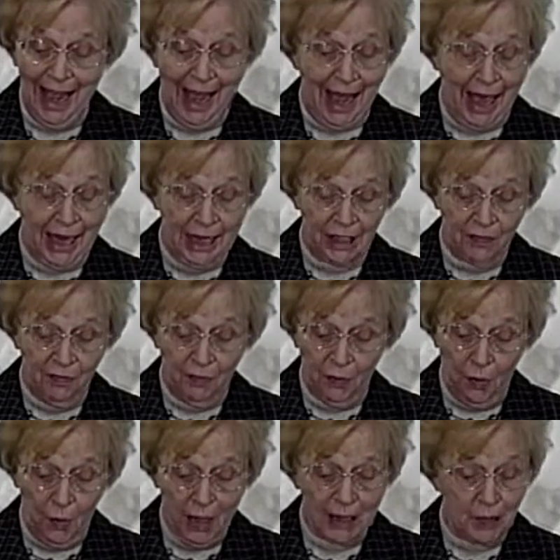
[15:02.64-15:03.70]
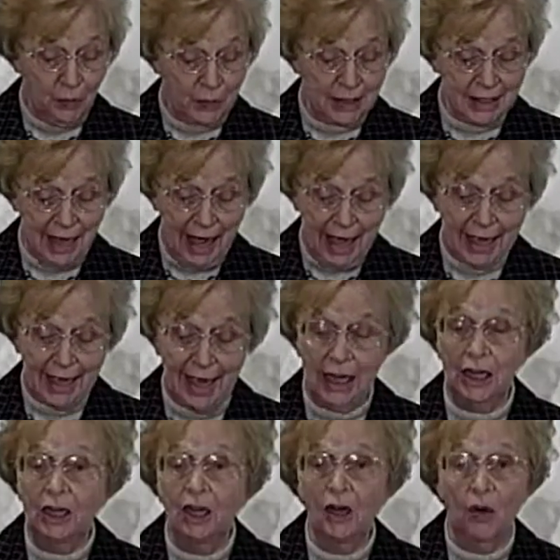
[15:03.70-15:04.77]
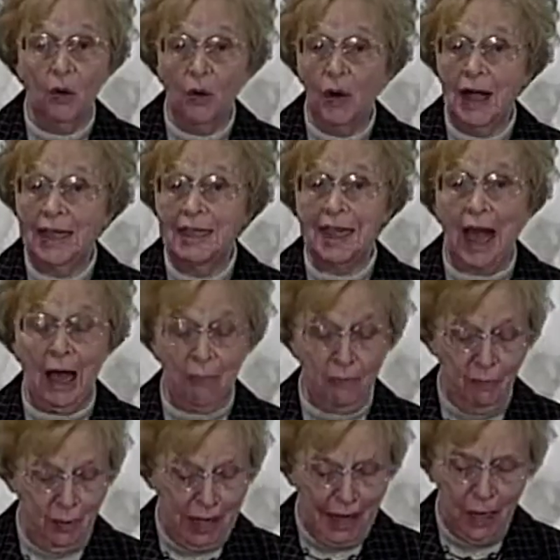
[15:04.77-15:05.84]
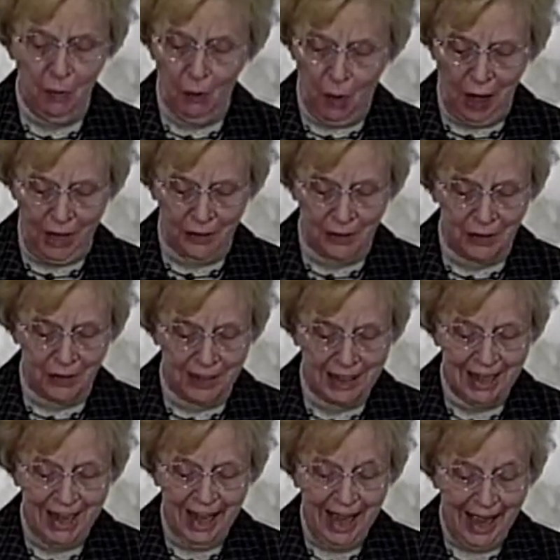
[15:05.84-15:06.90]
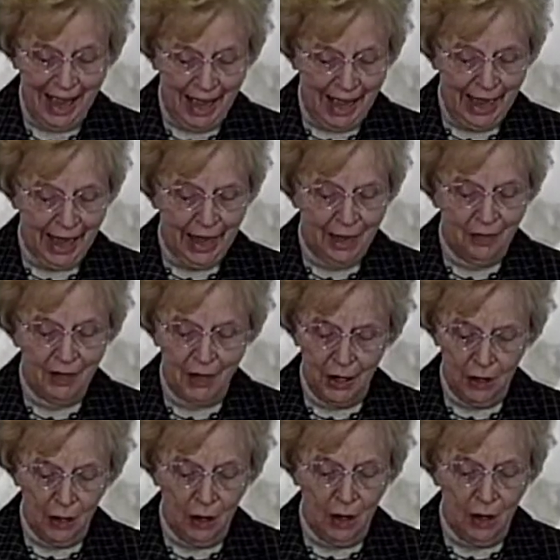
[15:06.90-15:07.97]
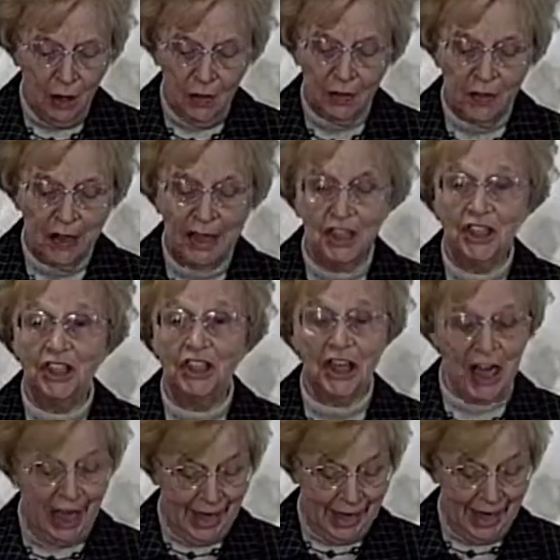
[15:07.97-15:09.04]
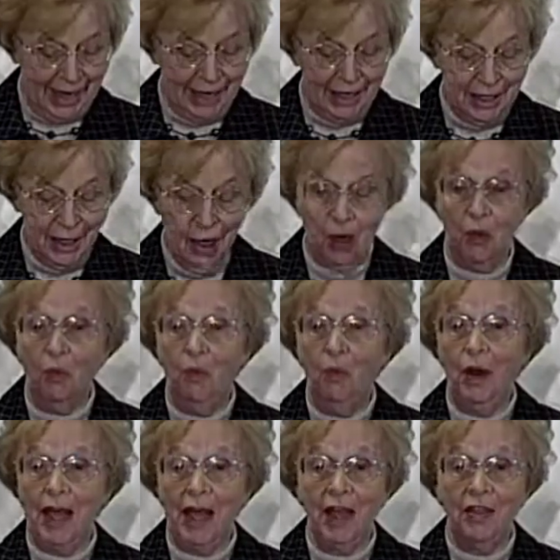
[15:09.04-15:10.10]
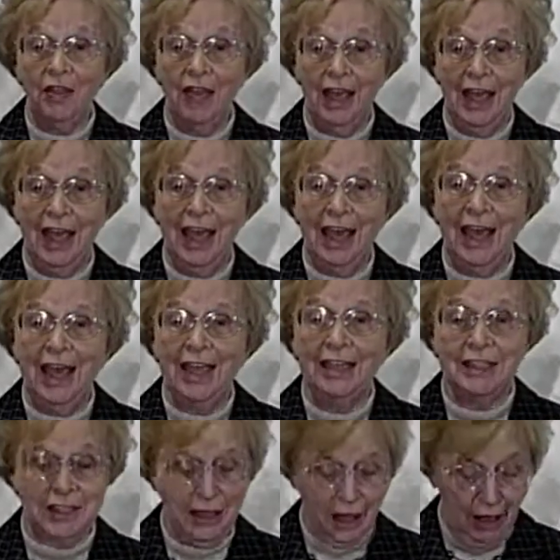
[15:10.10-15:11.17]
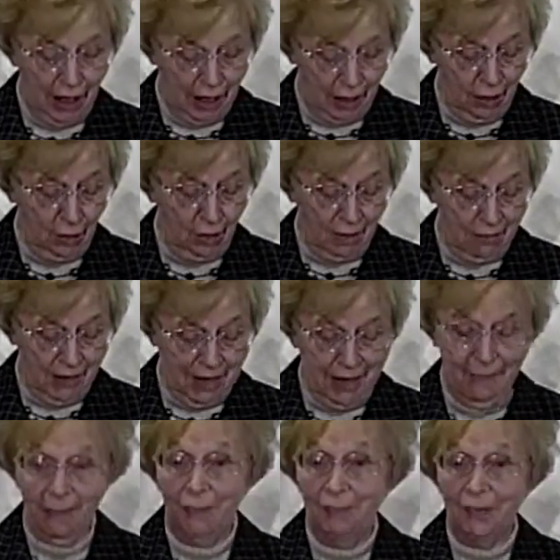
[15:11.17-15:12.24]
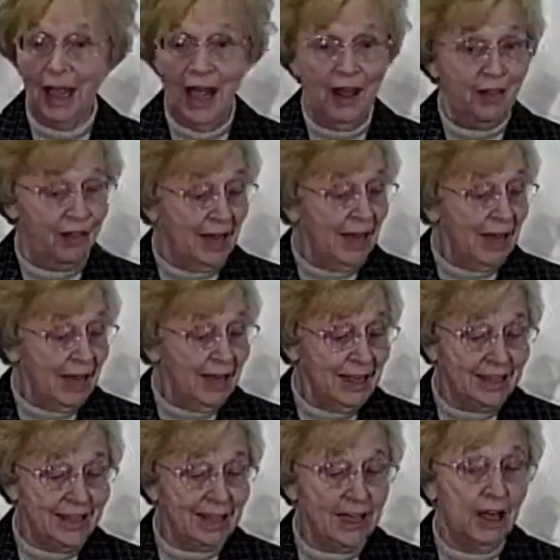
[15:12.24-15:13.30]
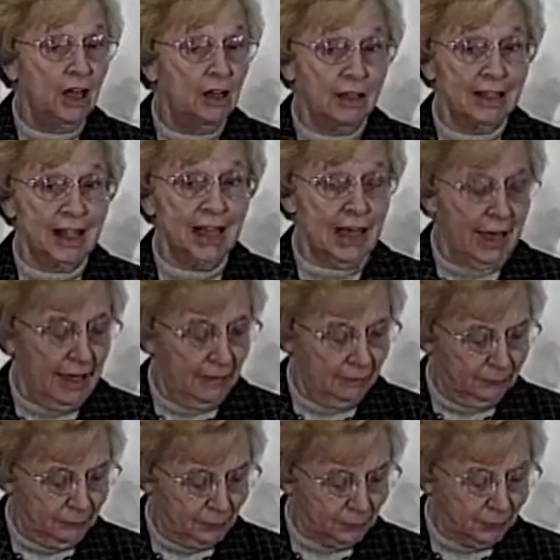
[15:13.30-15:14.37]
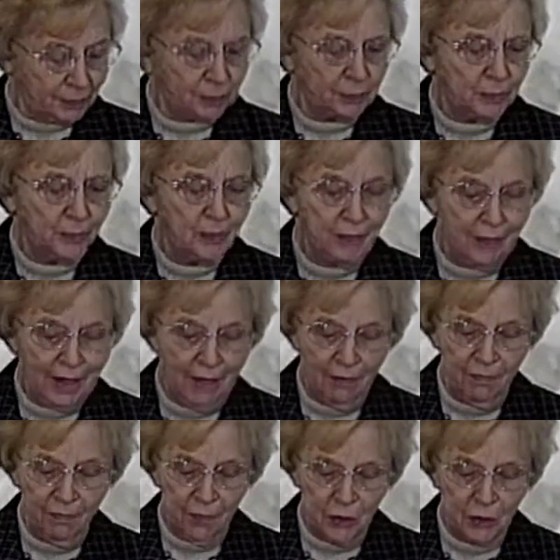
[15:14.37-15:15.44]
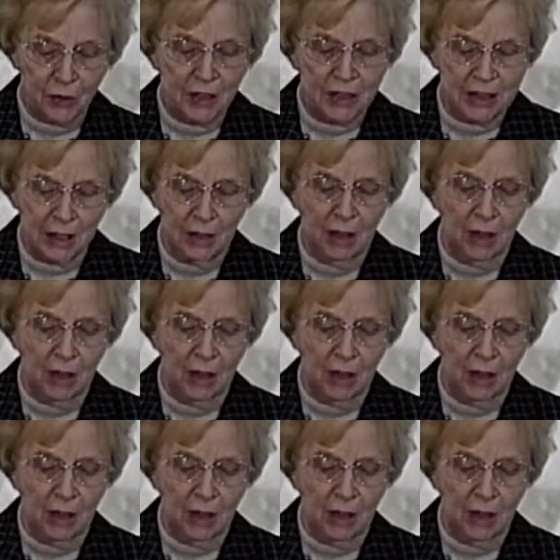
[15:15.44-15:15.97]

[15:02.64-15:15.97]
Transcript: and his voice was like a noise of many waters, and the earth shined with his glory. Then Ezekiel 10, verse